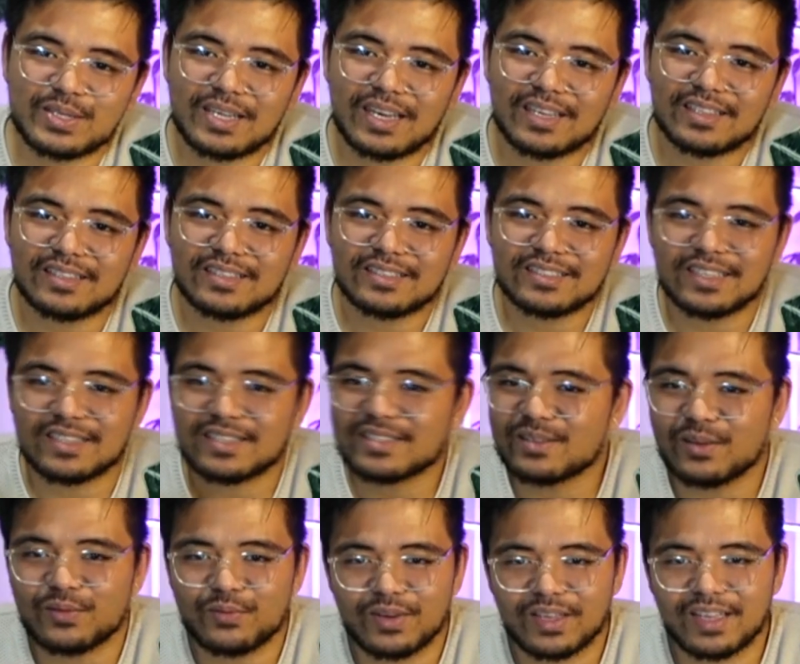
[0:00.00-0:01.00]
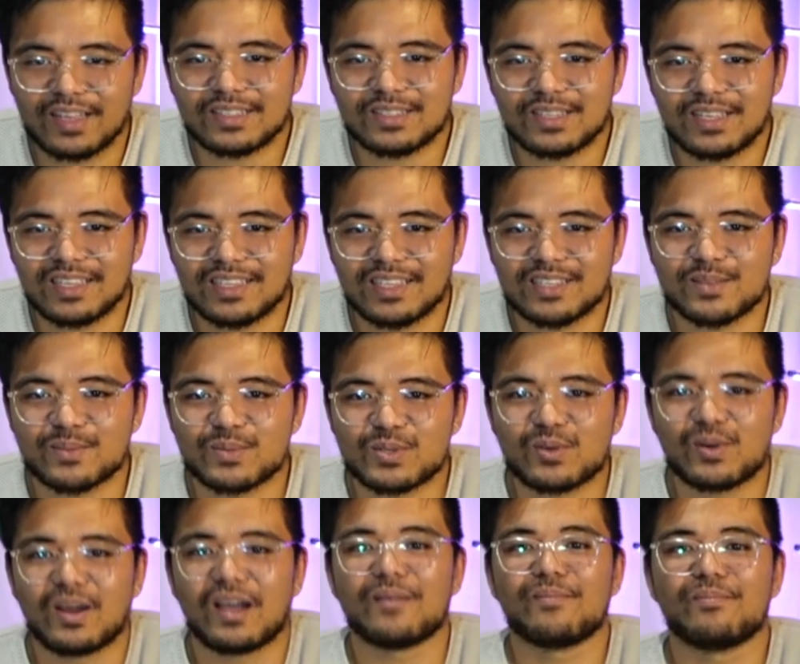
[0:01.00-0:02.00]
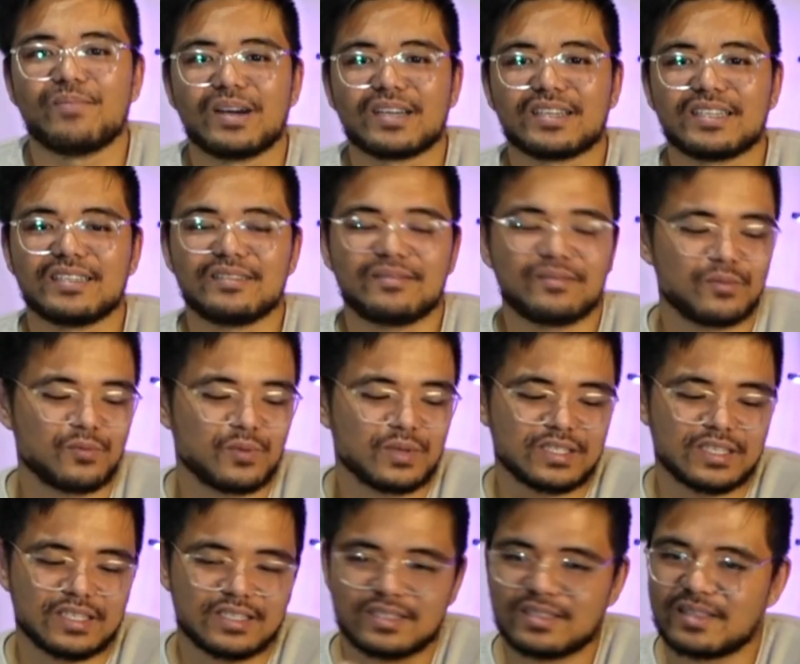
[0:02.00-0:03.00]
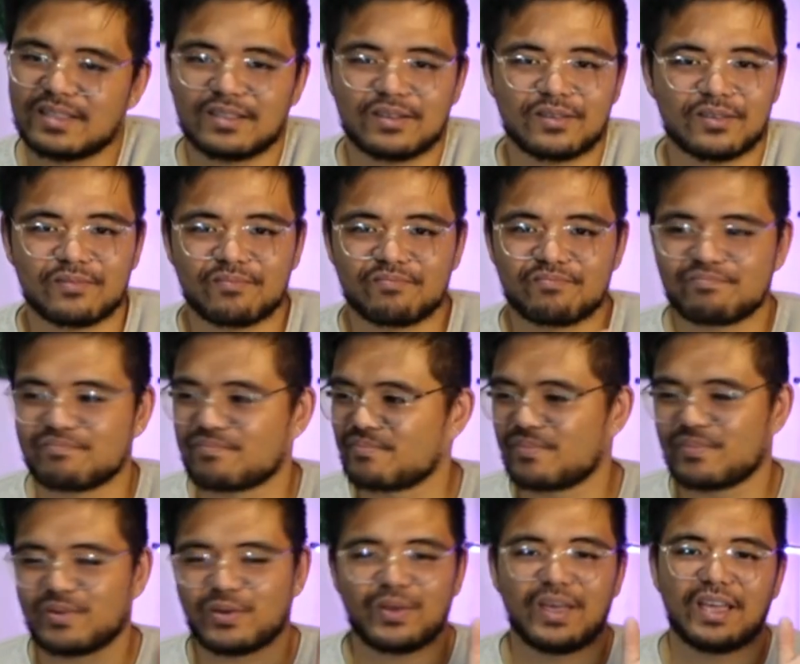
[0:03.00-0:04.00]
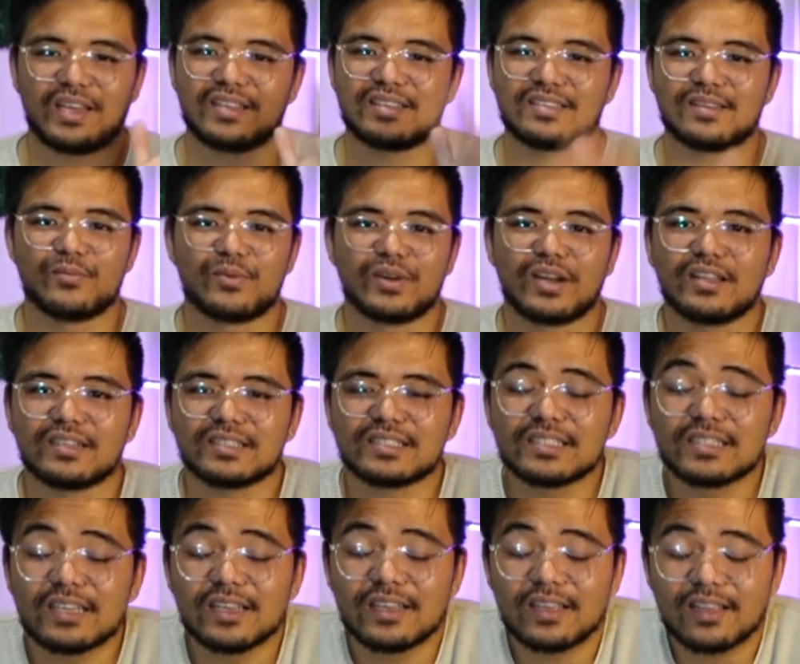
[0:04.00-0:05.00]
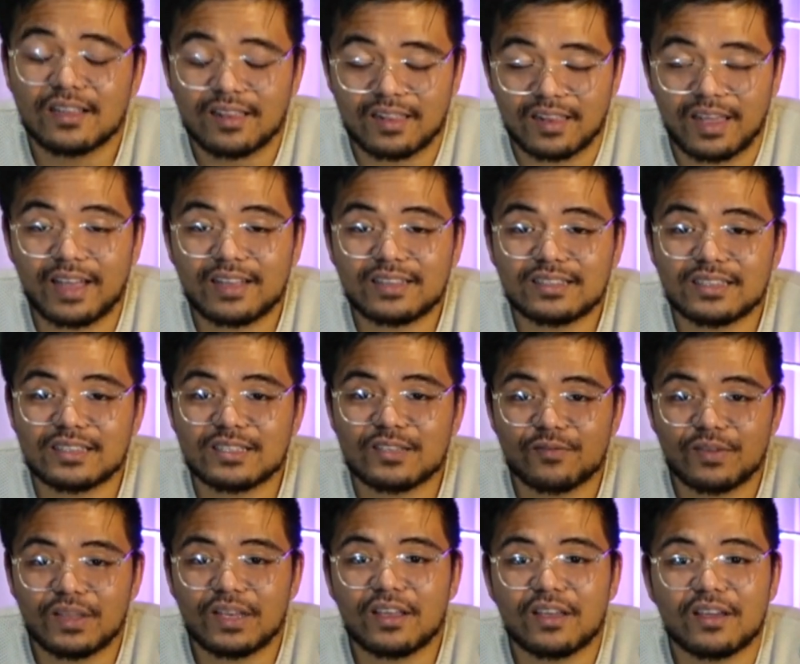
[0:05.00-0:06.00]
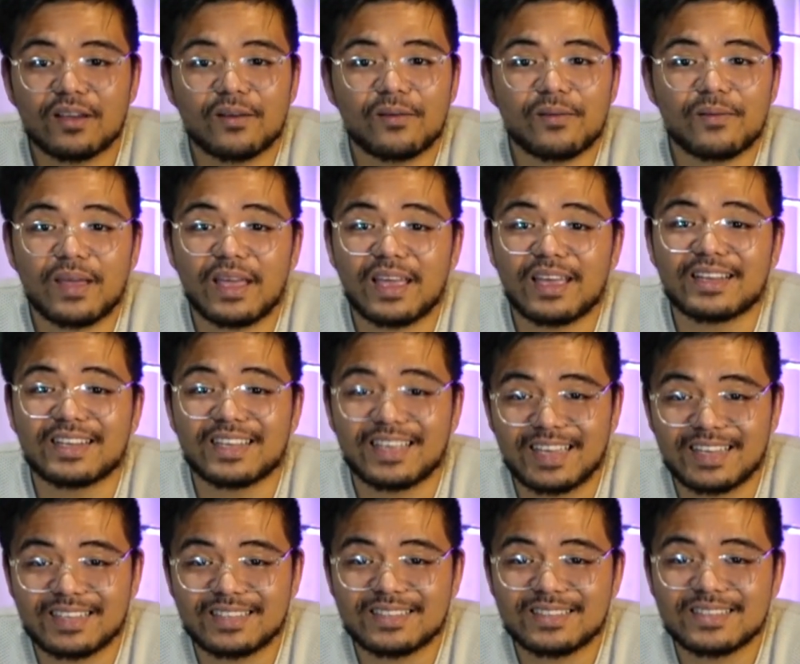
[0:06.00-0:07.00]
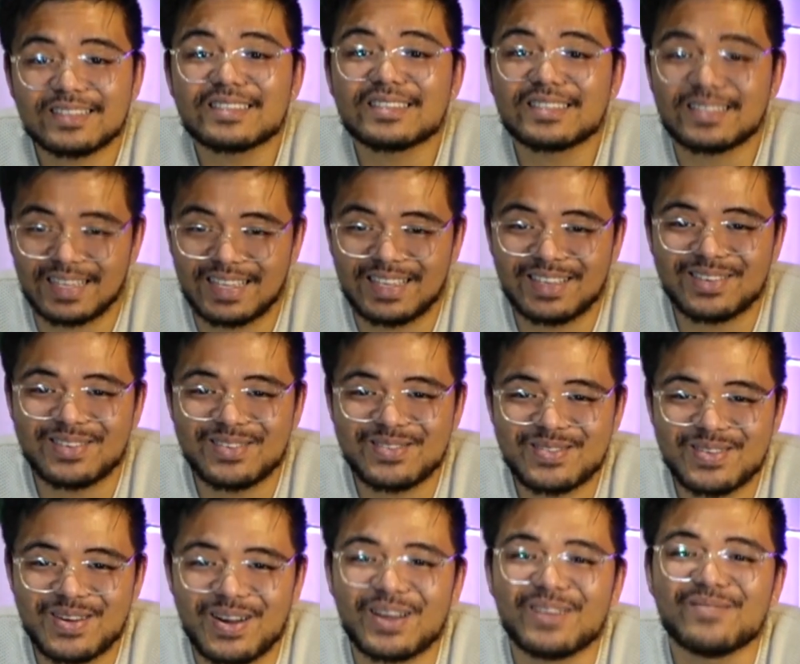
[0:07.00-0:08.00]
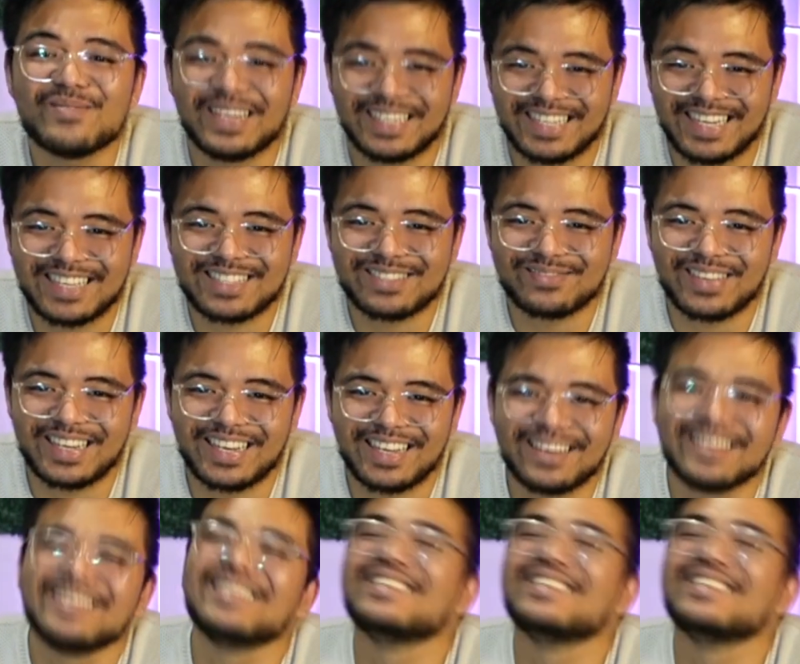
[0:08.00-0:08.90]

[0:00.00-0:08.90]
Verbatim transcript: channel just don't forget to hit the subscribe button which is located somewhere else like this video and again see you on my next video